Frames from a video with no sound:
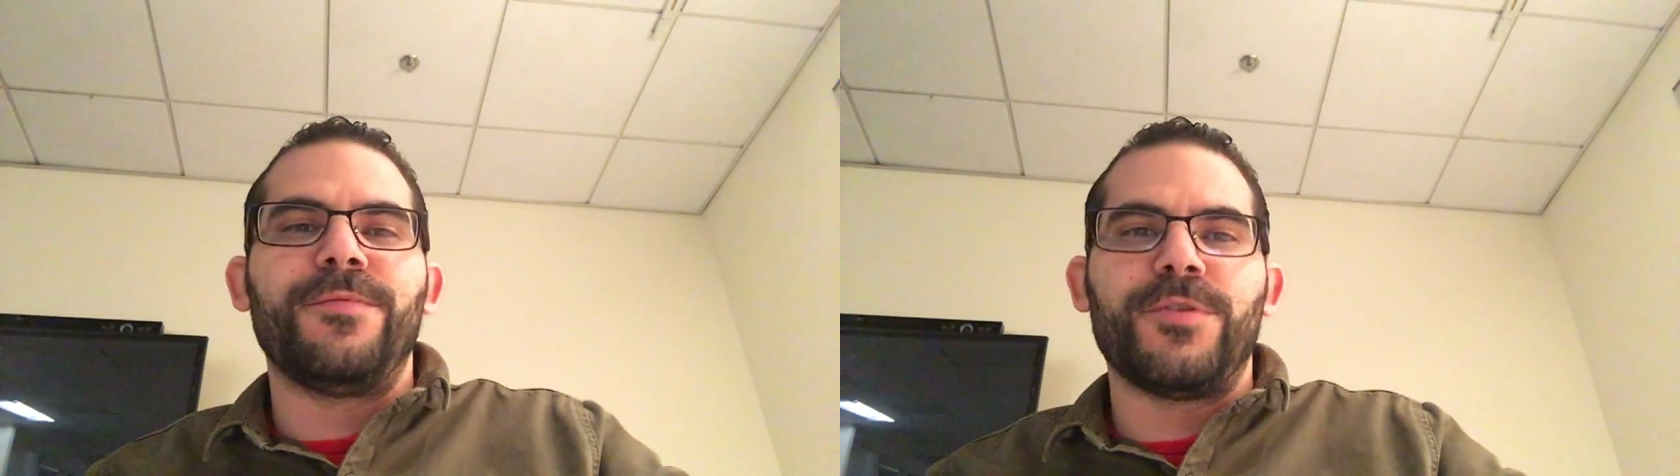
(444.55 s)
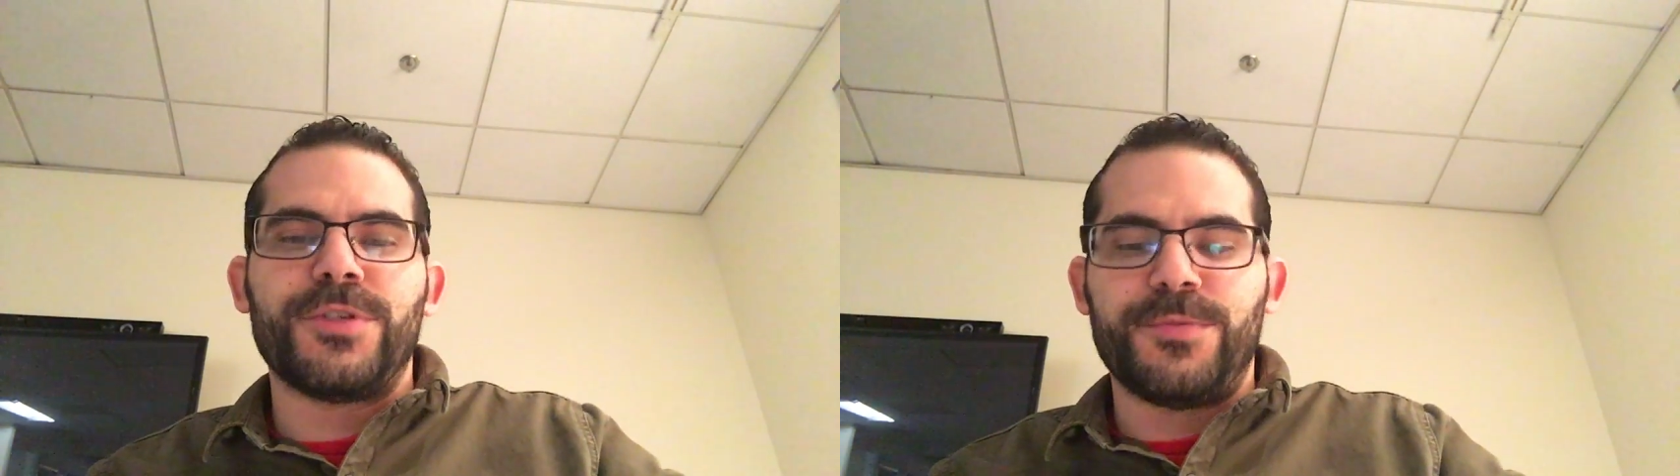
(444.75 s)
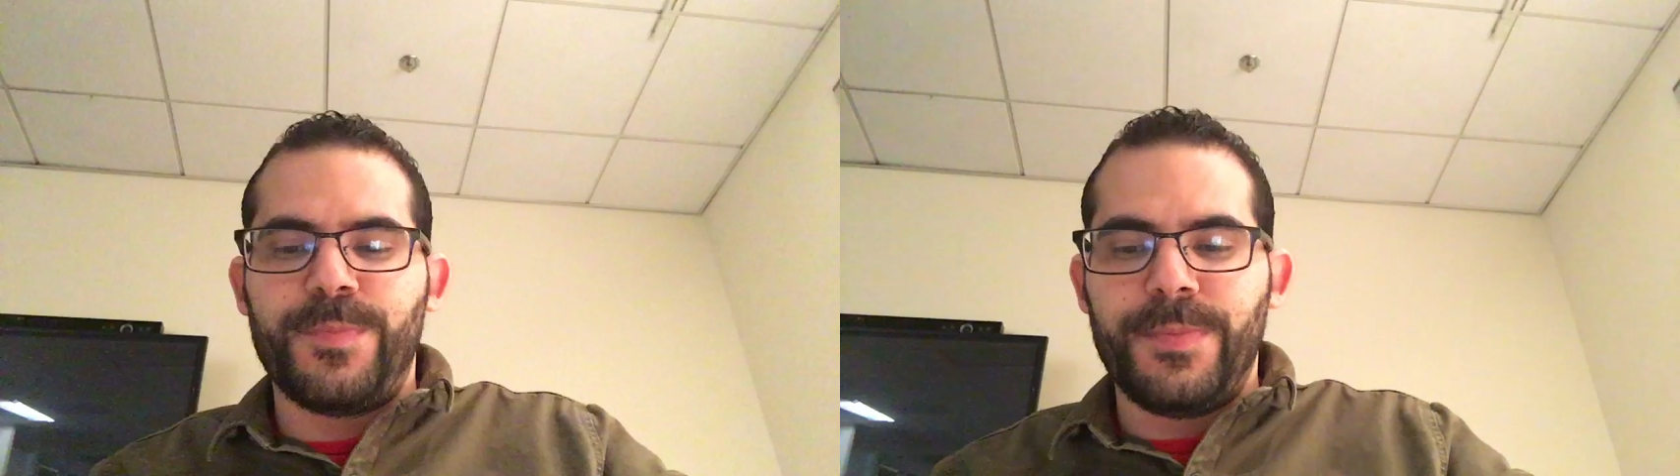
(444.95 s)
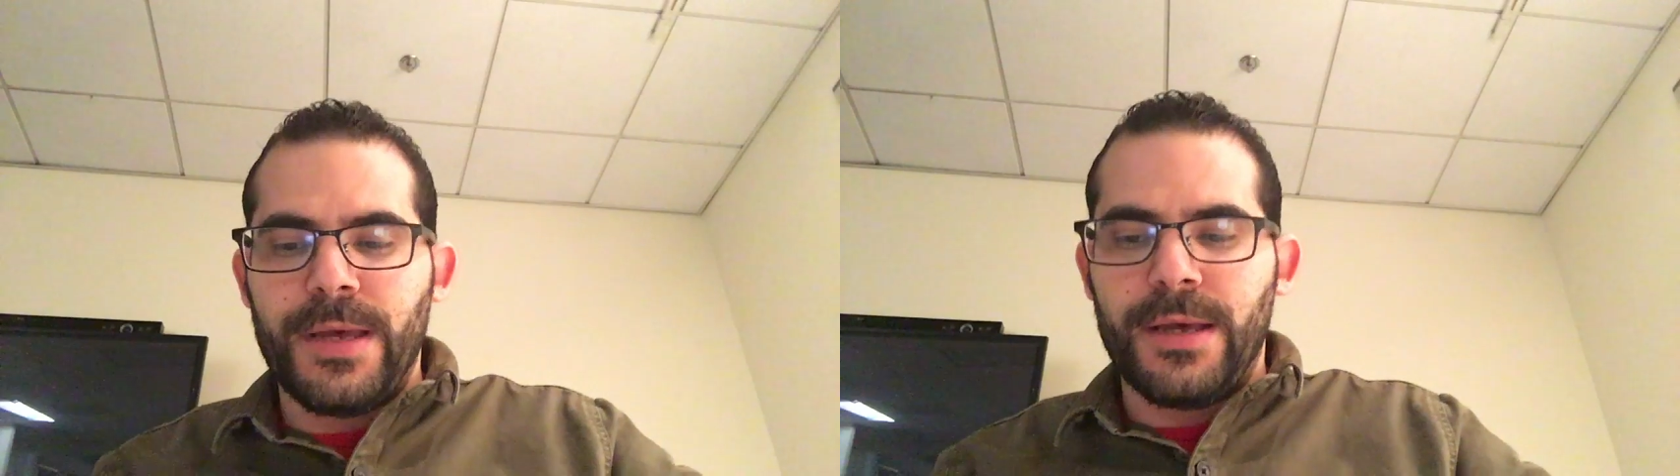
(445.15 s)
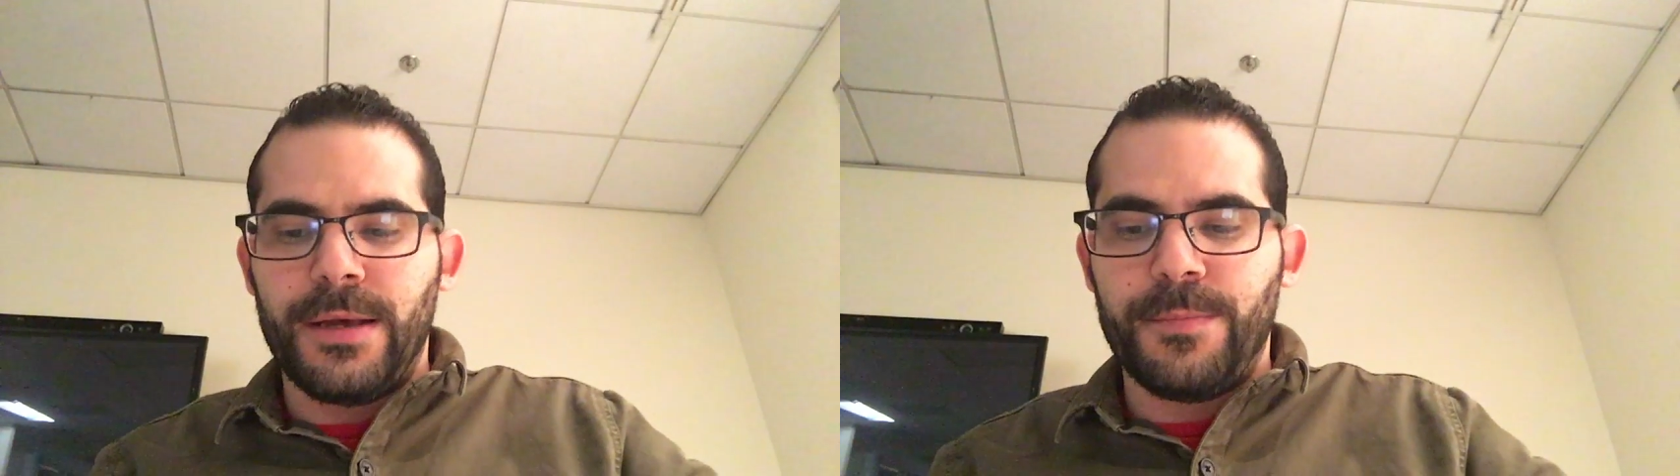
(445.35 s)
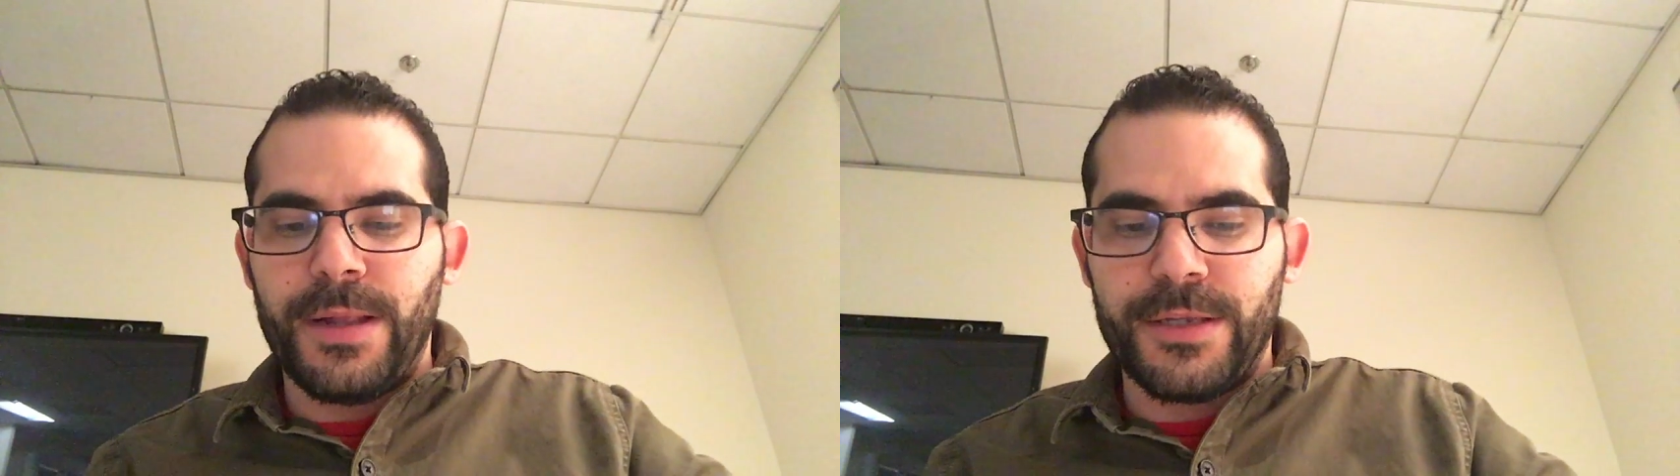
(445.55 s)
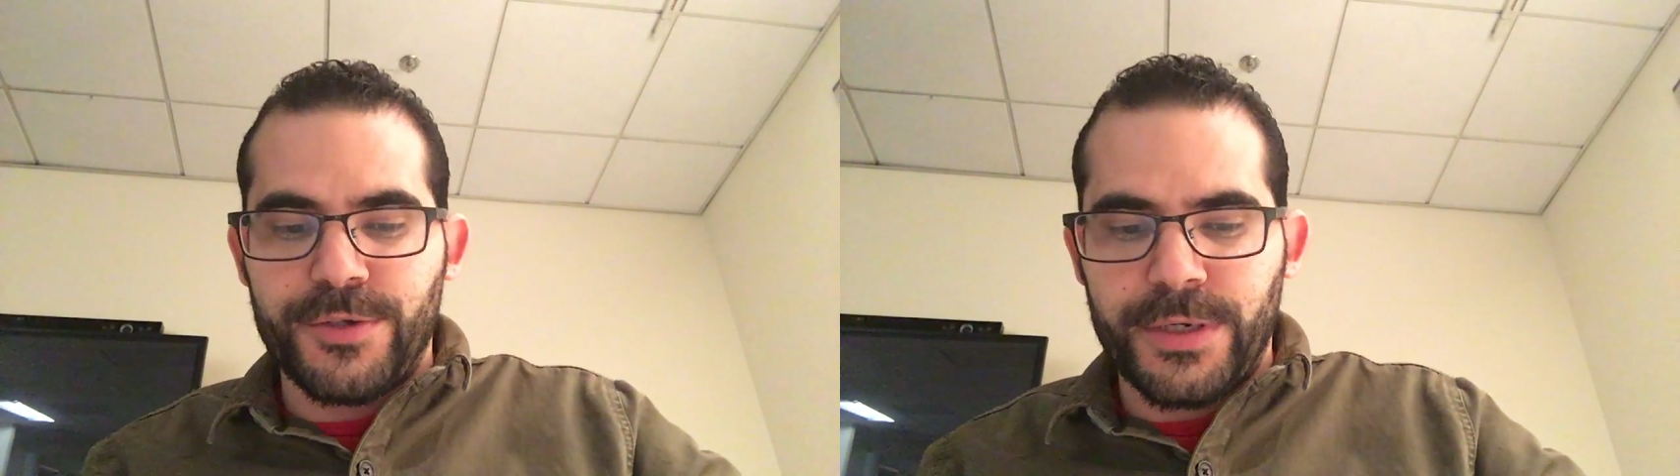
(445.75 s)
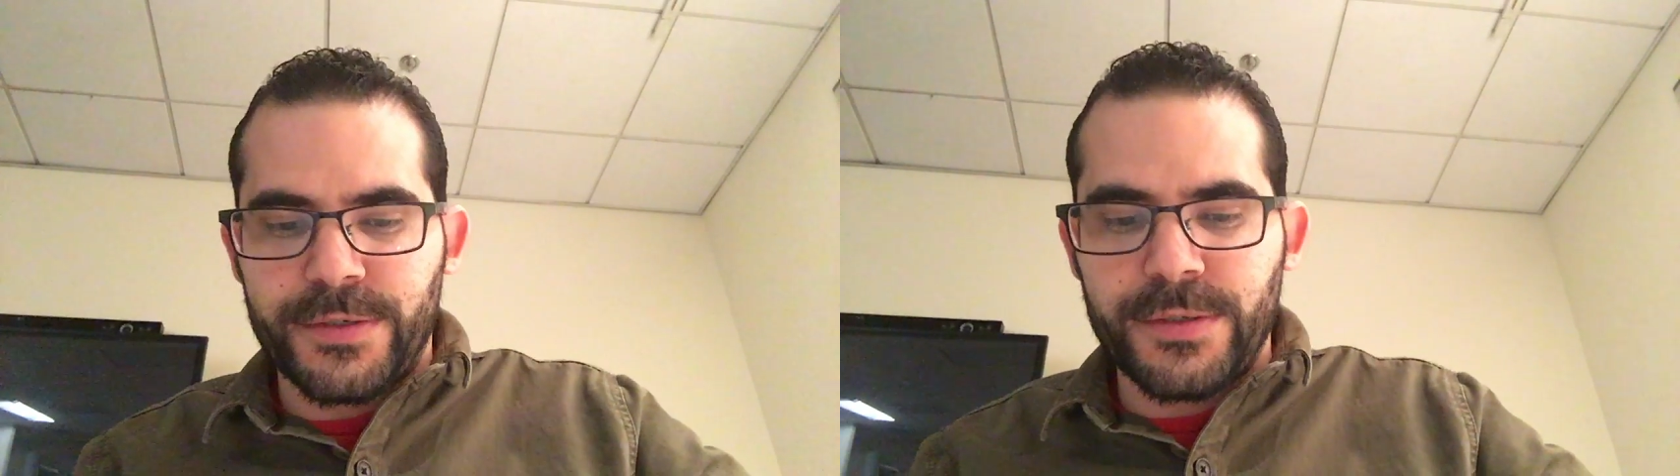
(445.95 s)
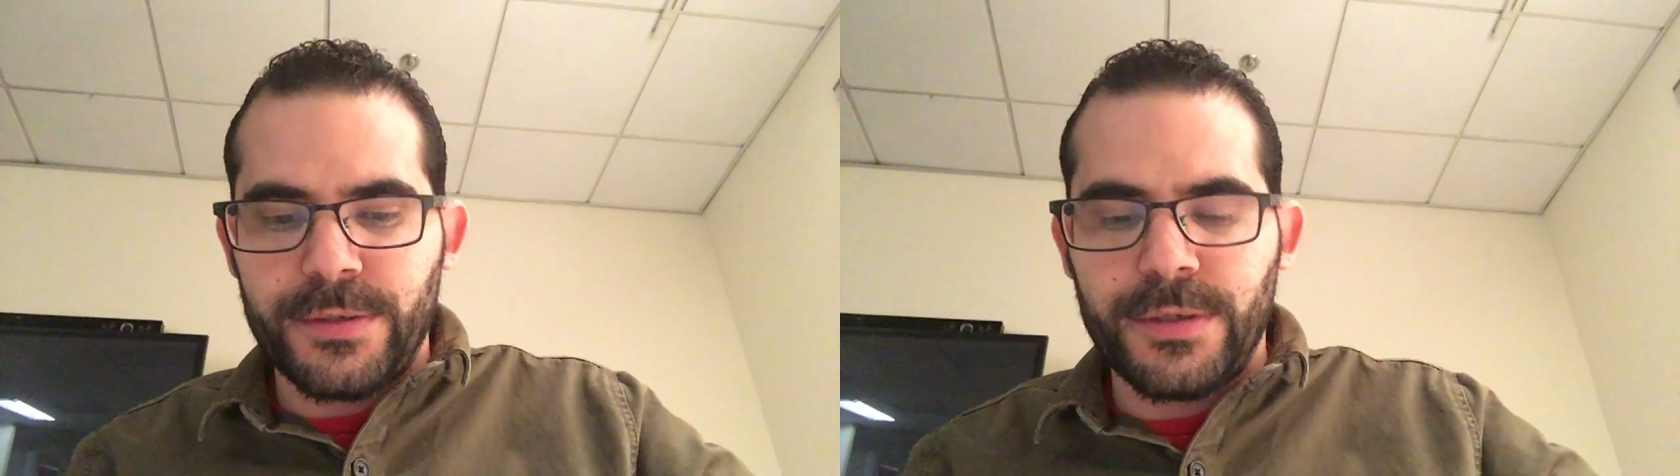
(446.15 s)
versus Bellatrix